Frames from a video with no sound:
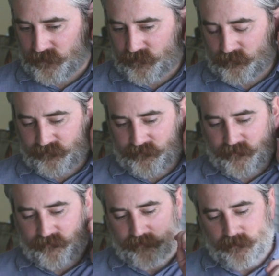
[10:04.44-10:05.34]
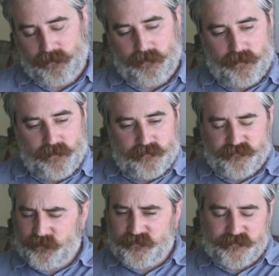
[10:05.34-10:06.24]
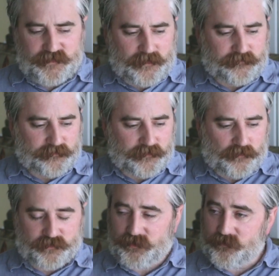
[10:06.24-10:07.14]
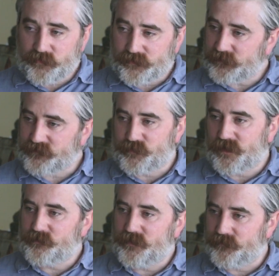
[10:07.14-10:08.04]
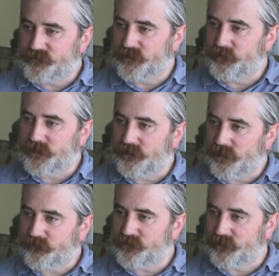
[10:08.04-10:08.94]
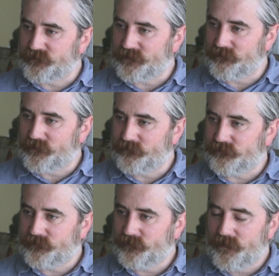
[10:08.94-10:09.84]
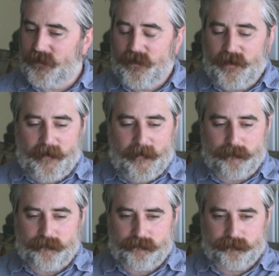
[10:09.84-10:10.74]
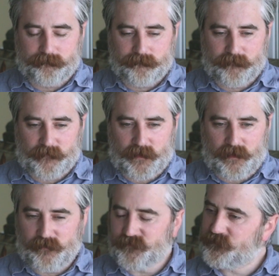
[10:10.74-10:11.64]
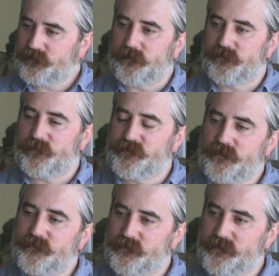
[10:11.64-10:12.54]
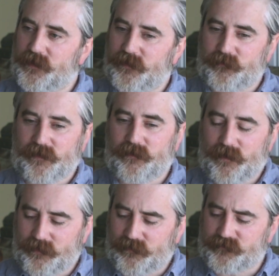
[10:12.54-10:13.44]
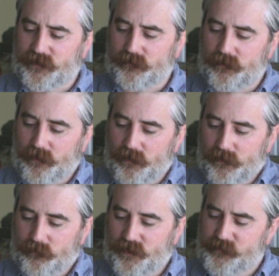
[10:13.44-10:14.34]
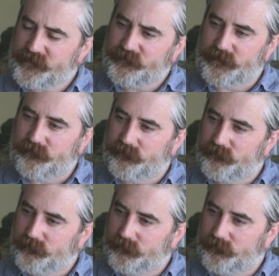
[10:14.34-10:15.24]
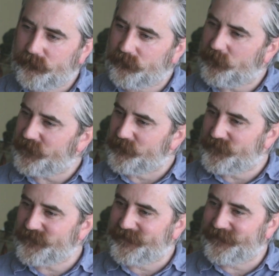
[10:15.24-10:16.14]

that I published first, somebody just said, can you put all these blog posts in a PDF so I can download it? And I was like, sure. So I started doing that. And then I was like, well, I appear to be writing a book